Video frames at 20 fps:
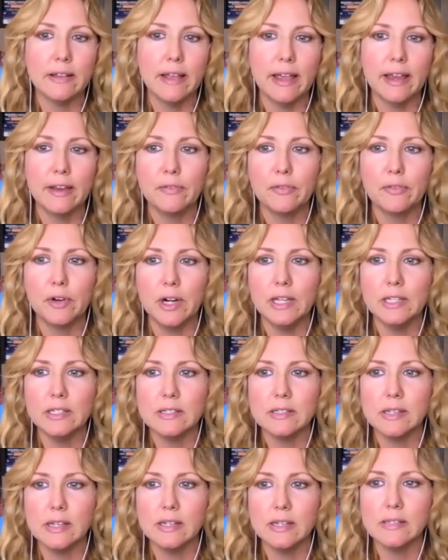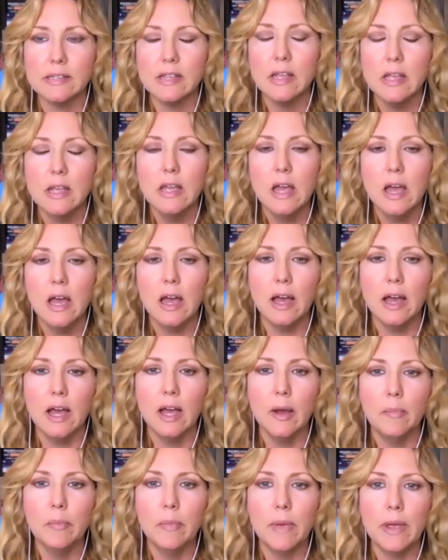like for instance,
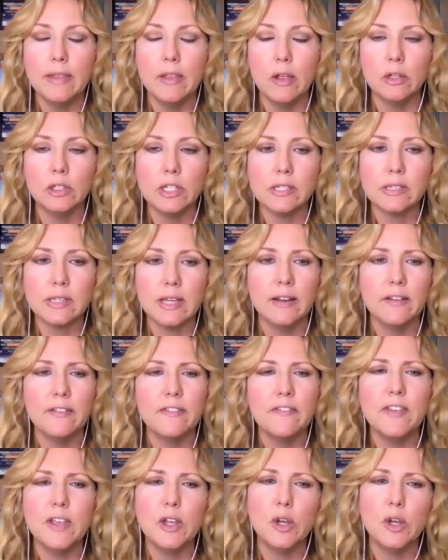they'll just kind of